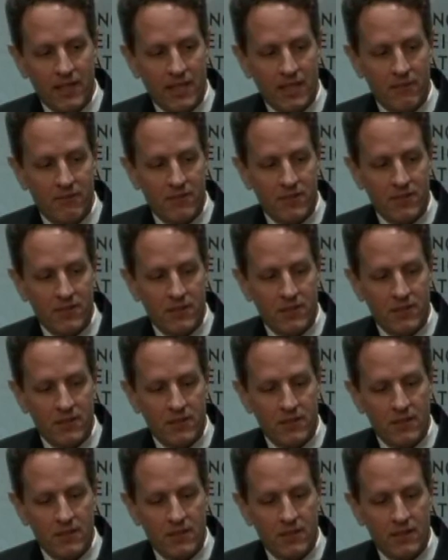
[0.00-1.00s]
lending
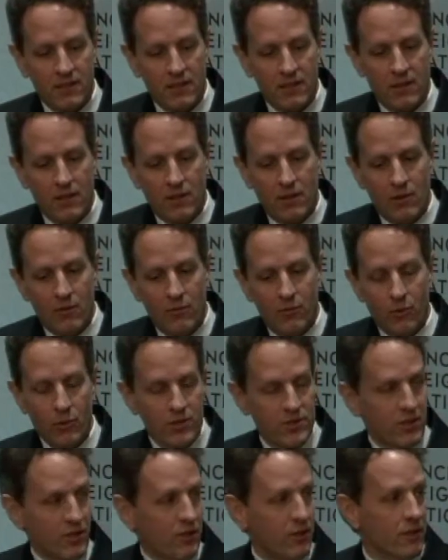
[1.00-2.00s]
facility for
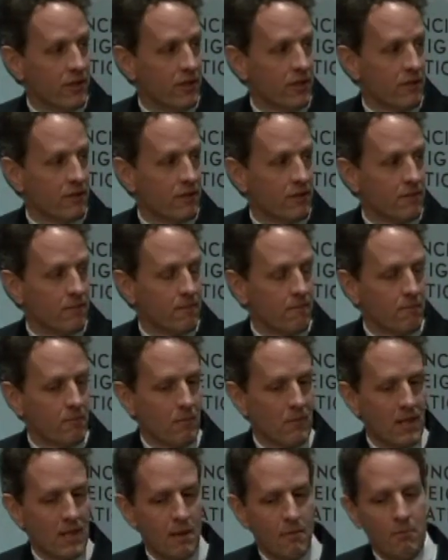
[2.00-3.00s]
securities.
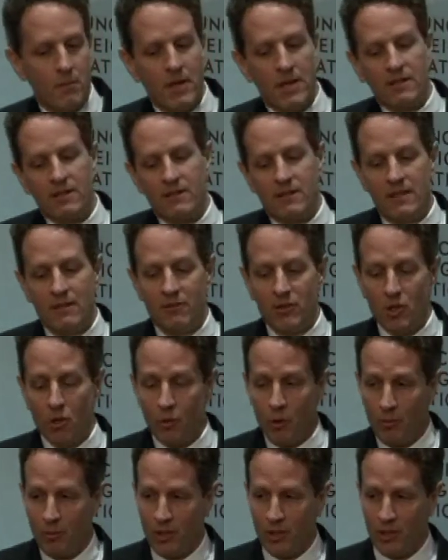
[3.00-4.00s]
But even though
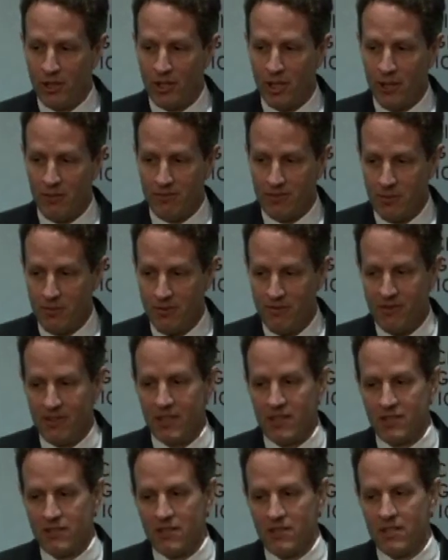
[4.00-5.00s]
we're building off some
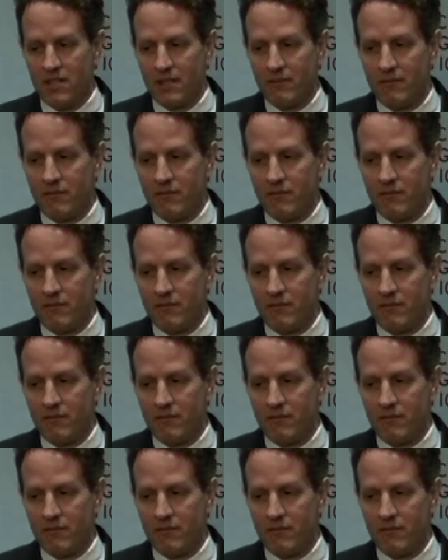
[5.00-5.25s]
existing